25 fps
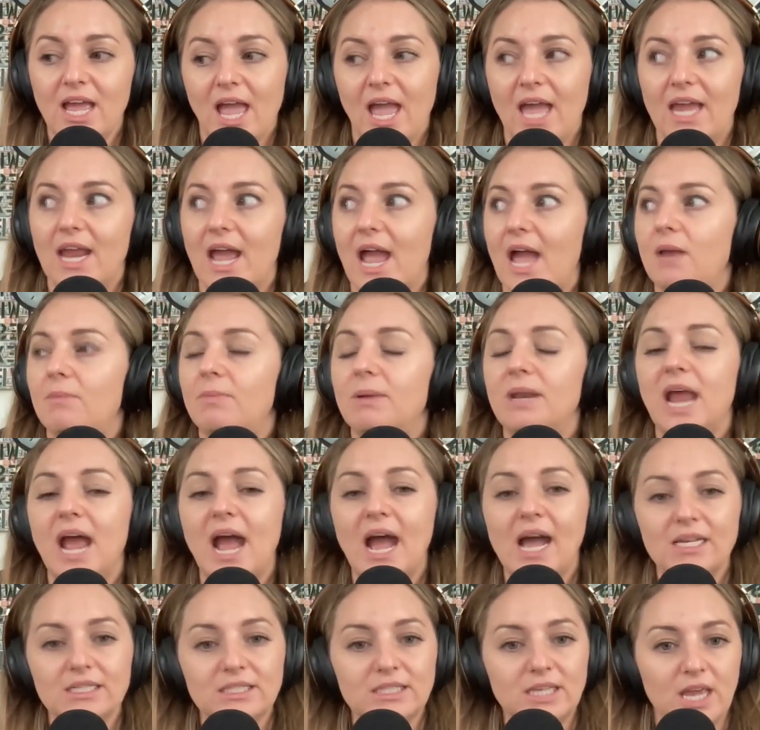And I had been
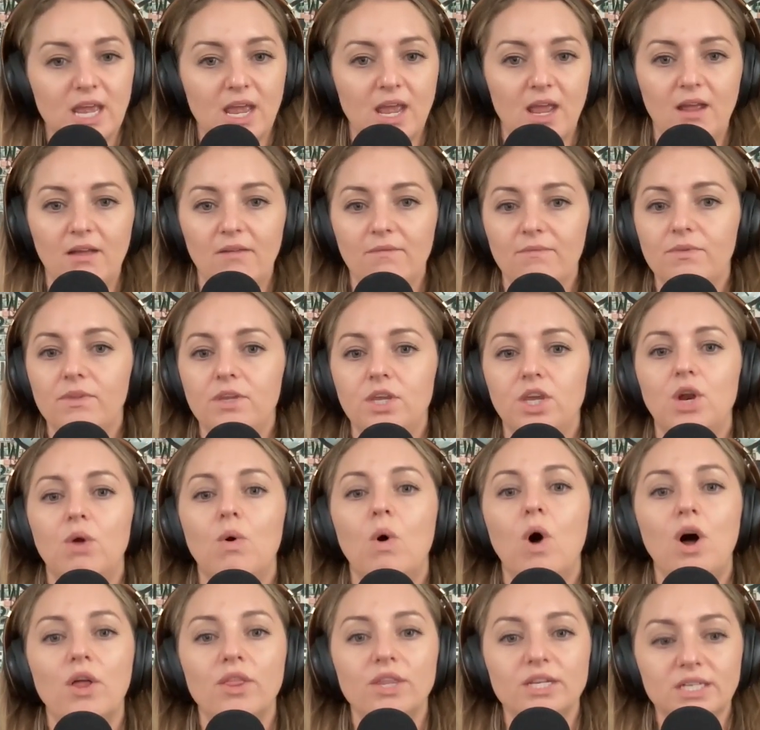asking, you
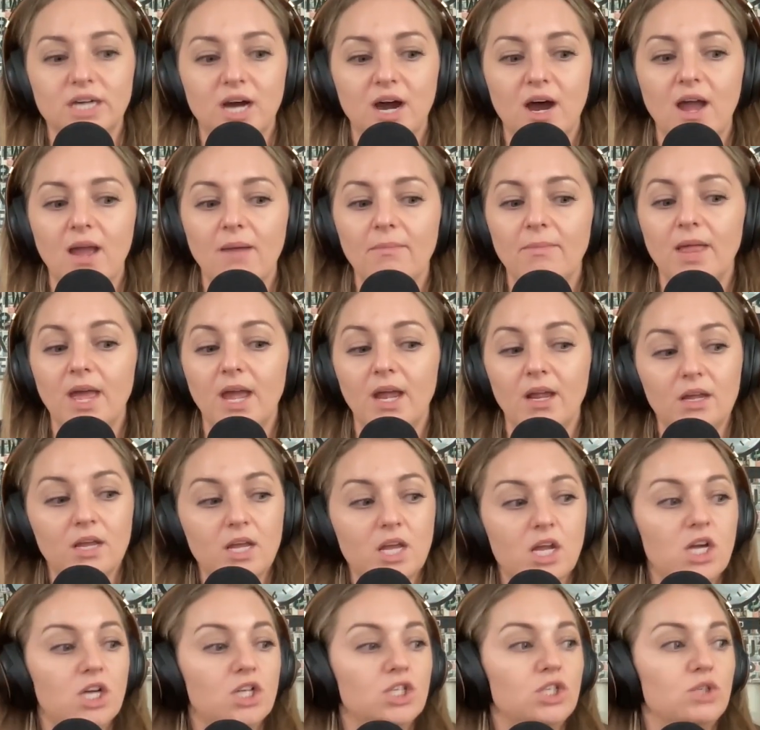know, all the time, like,
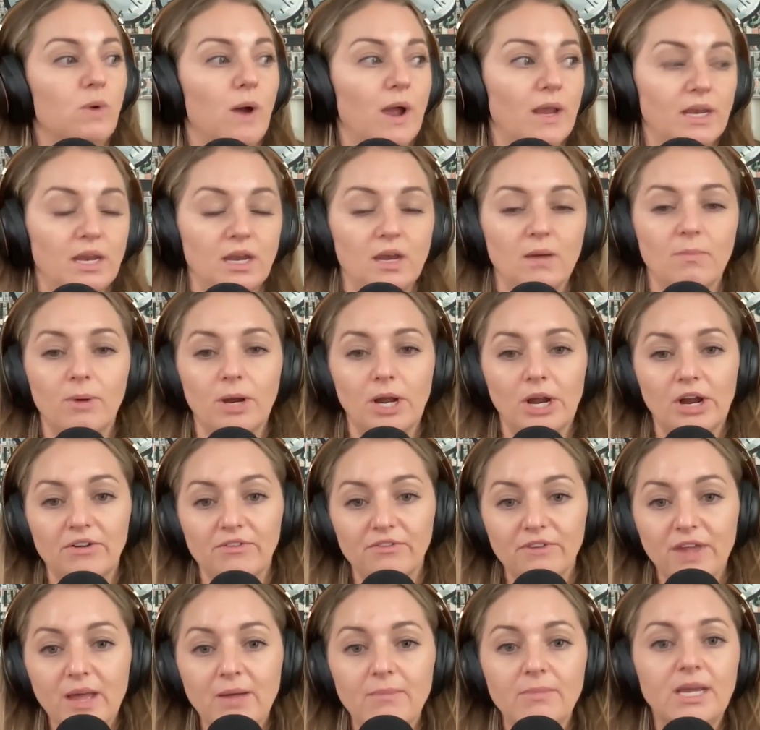do I need to bring our
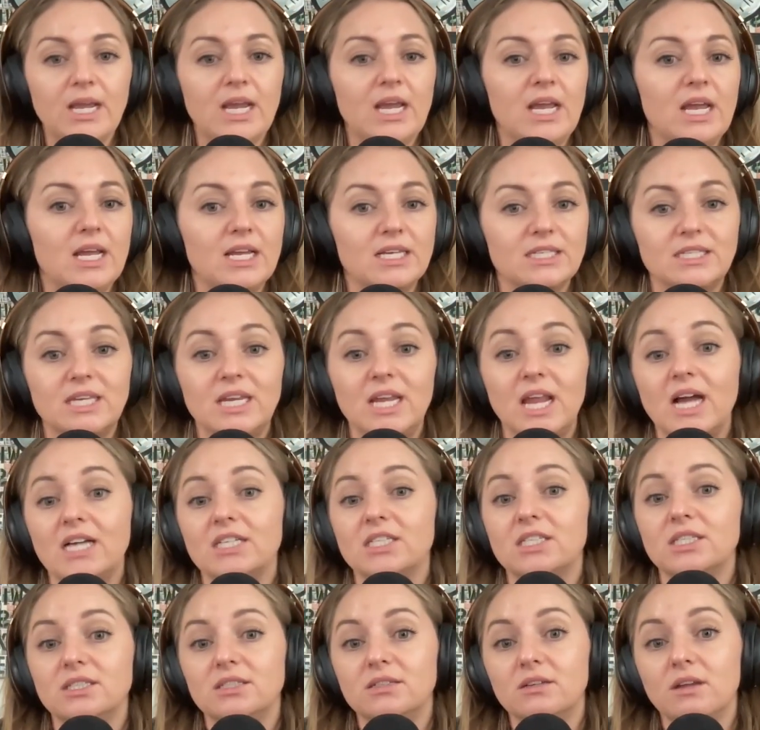family? Because he
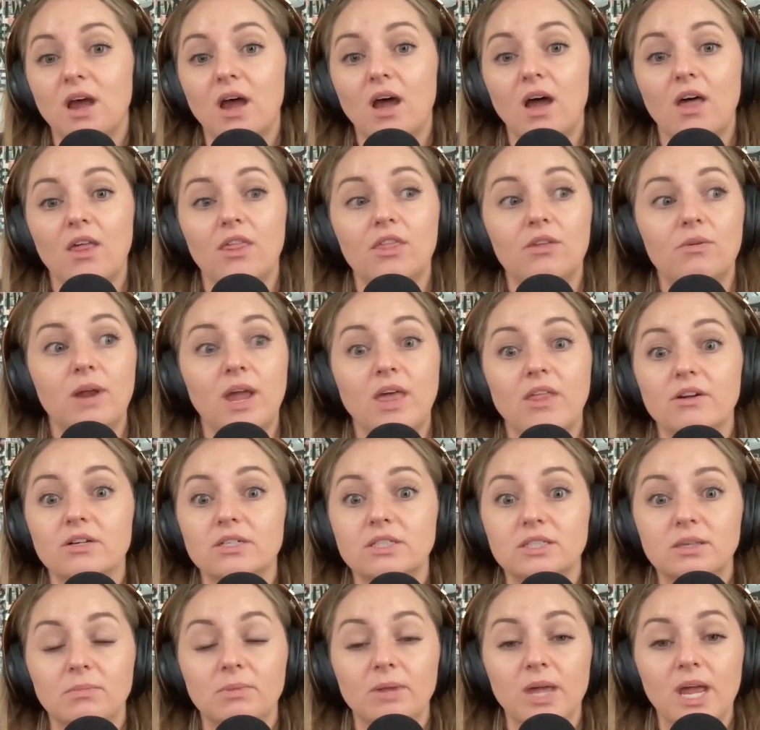has 3 other
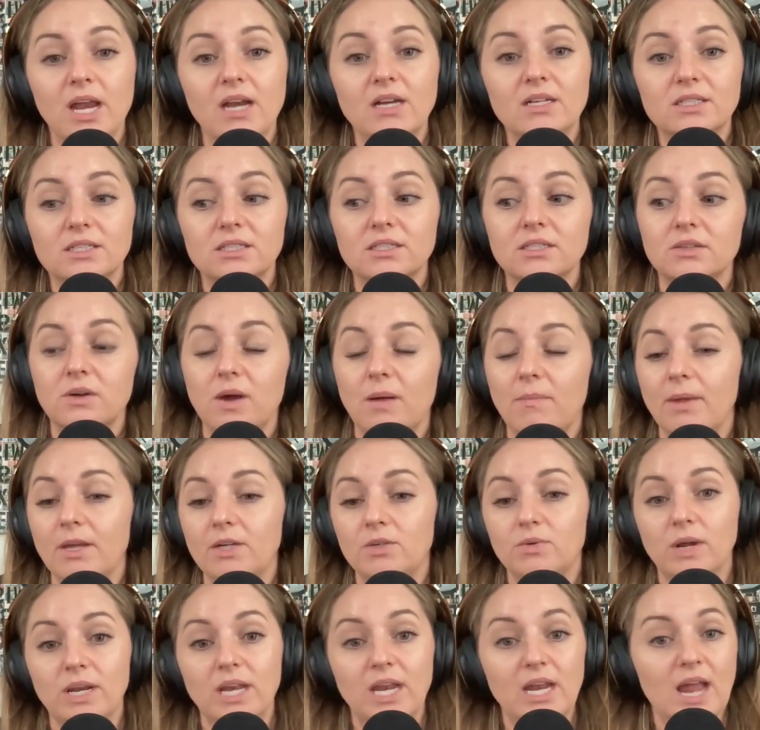siblings. And so I'm
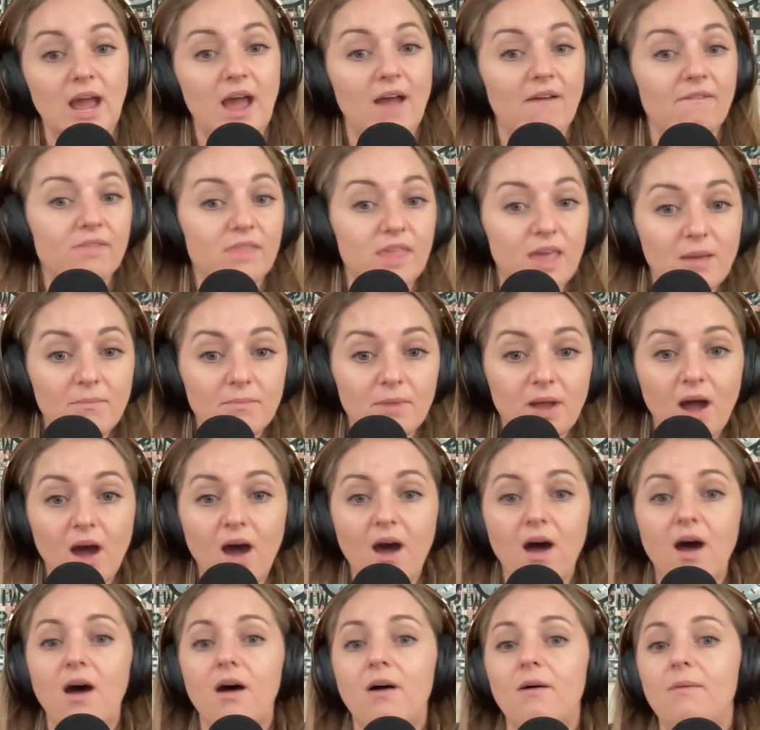like, do I need to have them
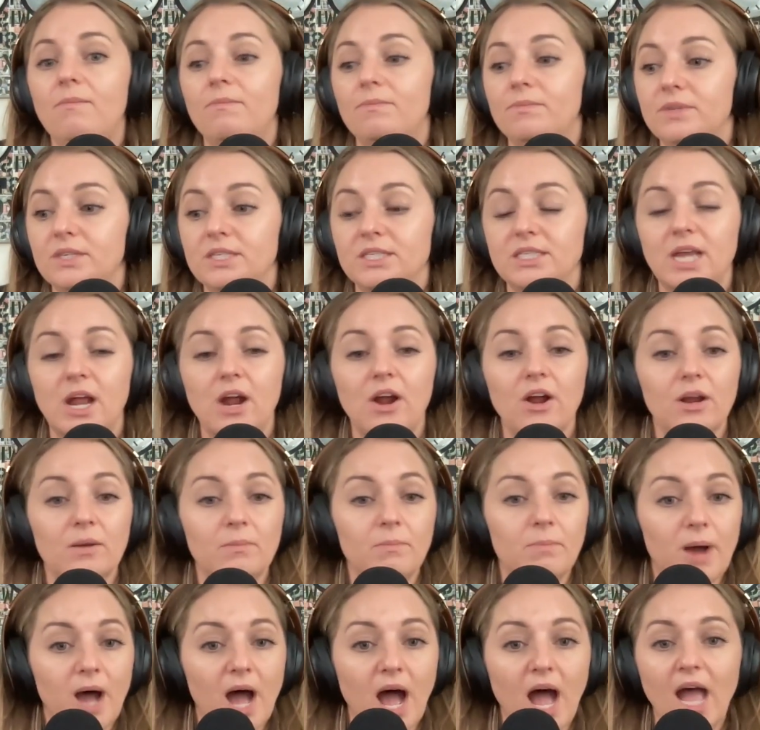come, say our
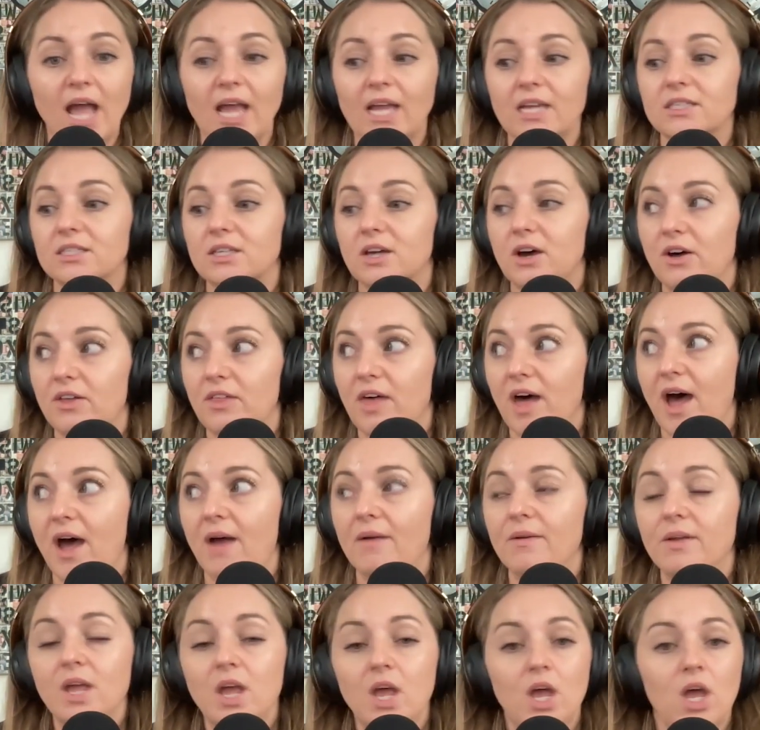goodbyes, all
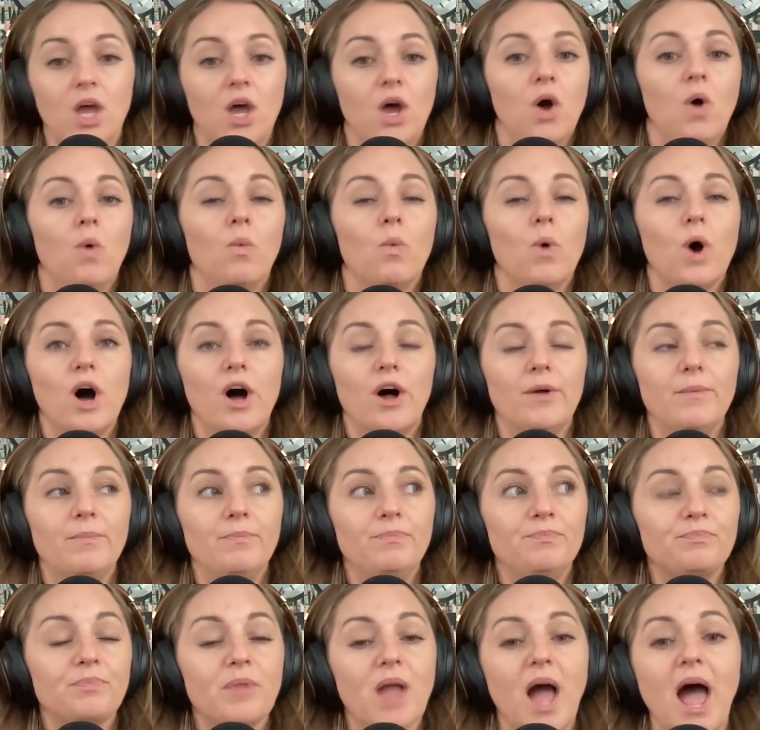that?
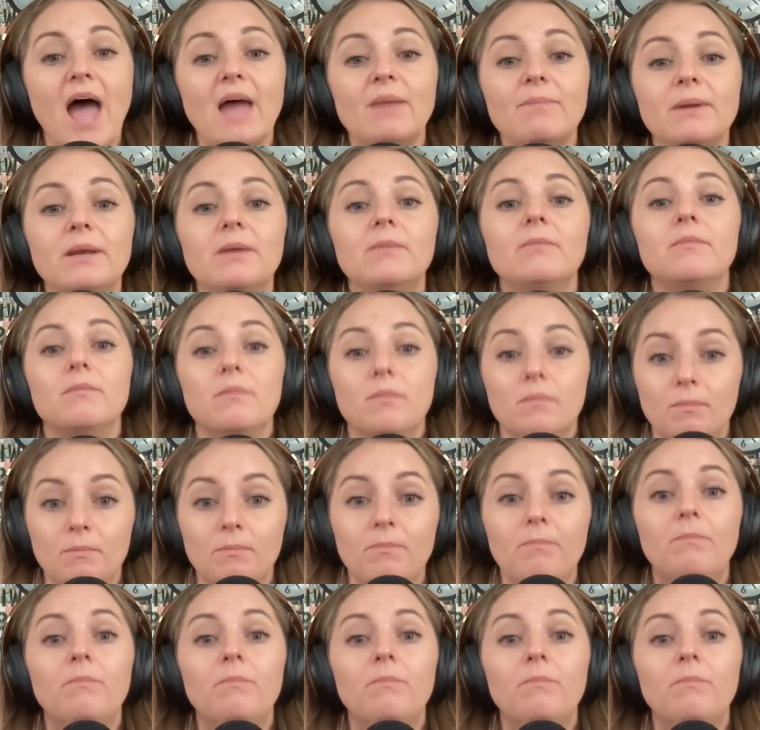Well, I had been